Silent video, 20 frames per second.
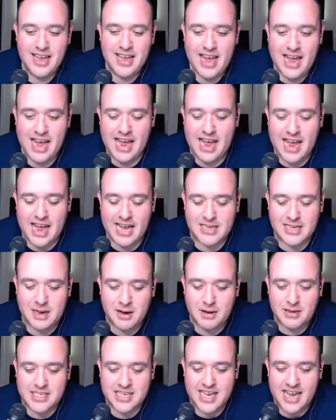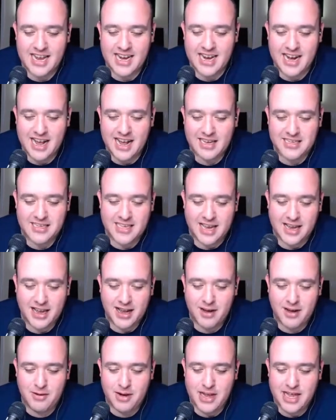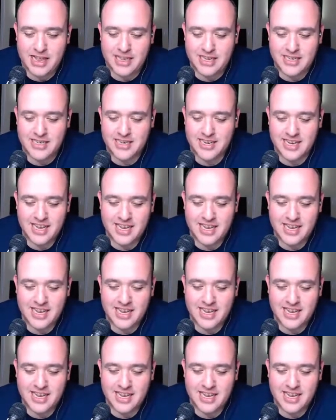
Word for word: as I was saying it, I was like, oh well, let's